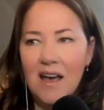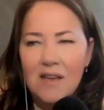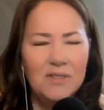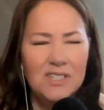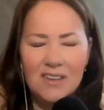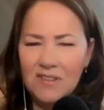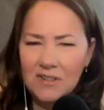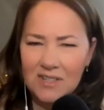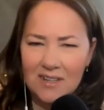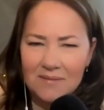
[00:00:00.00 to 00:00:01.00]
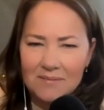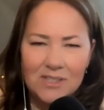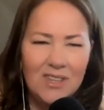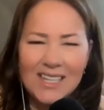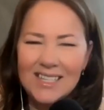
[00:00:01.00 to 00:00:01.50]
It was confusing.
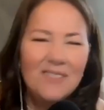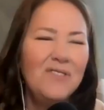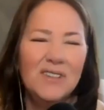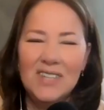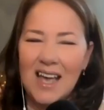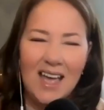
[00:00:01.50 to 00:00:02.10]
So that's confusing.